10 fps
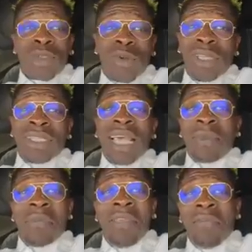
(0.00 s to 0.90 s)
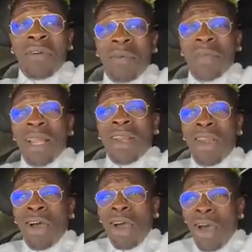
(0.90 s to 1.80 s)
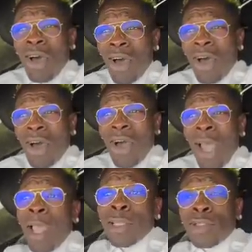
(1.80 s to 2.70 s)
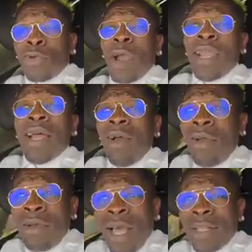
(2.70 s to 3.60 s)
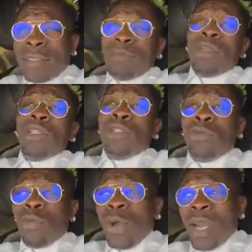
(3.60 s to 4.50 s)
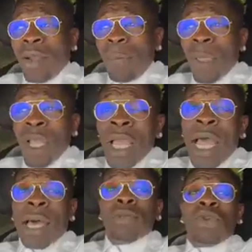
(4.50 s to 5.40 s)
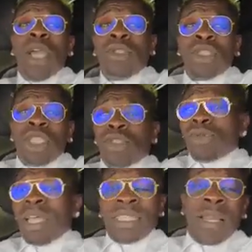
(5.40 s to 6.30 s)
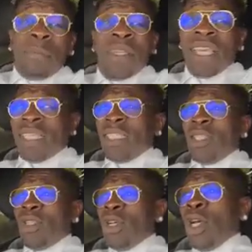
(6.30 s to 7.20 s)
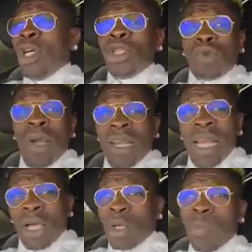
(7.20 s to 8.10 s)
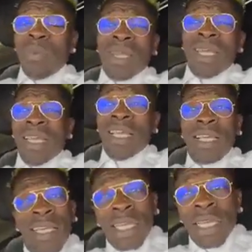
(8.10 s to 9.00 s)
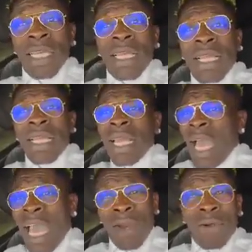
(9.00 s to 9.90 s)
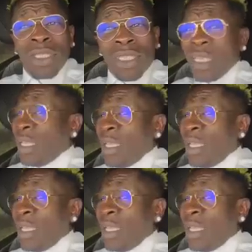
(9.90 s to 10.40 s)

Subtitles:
So they sacked me from there. So right now, as I'm talking to you, right now, I'm trying to see to write an application to another company. I wrote